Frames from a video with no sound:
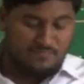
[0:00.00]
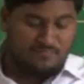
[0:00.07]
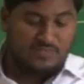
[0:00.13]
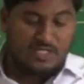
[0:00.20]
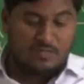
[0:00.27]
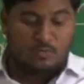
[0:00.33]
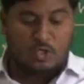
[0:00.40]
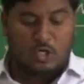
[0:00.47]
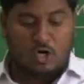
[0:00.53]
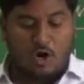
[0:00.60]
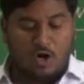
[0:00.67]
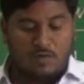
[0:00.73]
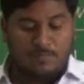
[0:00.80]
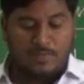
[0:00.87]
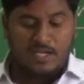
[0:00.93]
there would
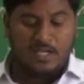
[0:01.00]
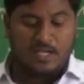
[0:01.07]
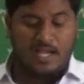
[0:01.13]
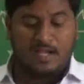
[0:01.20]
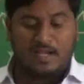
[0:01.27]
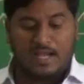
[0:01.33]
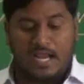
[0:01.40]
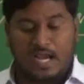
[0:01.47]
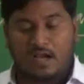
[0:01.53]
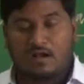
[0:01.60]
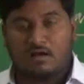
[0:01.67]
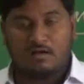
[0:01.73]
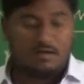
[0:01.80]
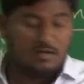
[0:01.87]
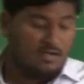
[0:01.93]
not be an
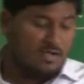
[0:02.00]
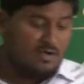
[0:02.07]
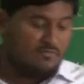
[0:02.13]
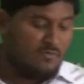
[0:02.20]
acre